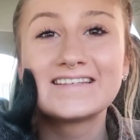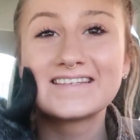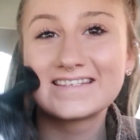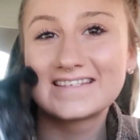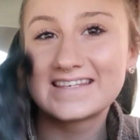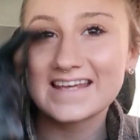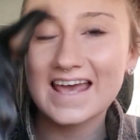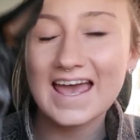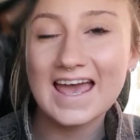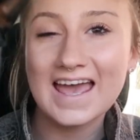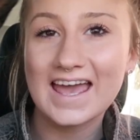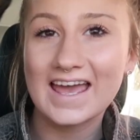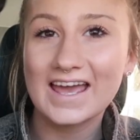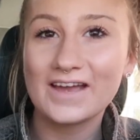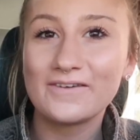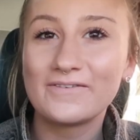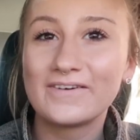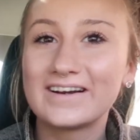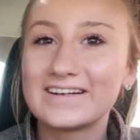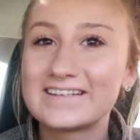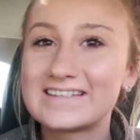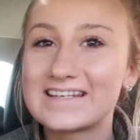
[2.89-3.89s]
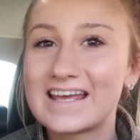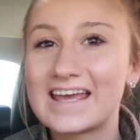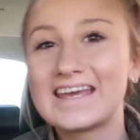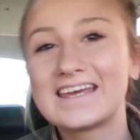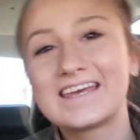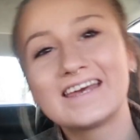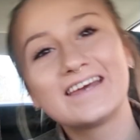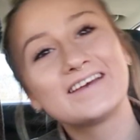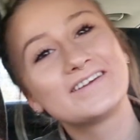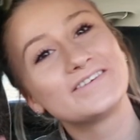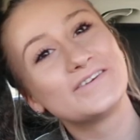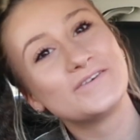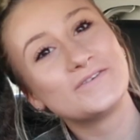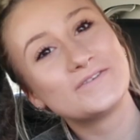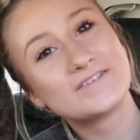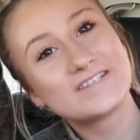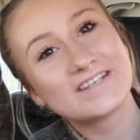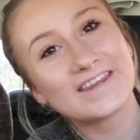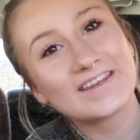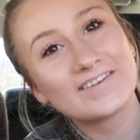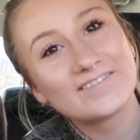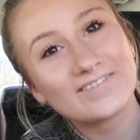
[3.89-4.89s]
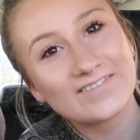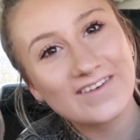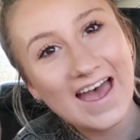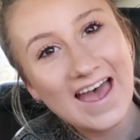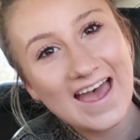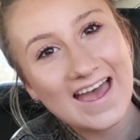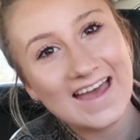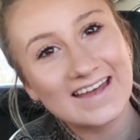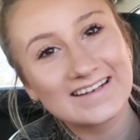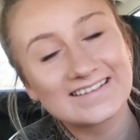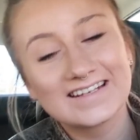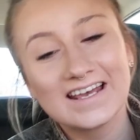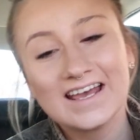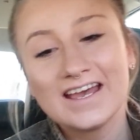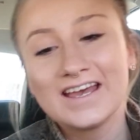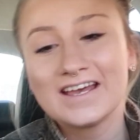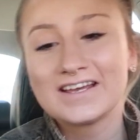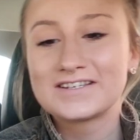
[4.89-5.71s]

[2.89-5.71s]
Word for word: Today we're taking Lou to the vet.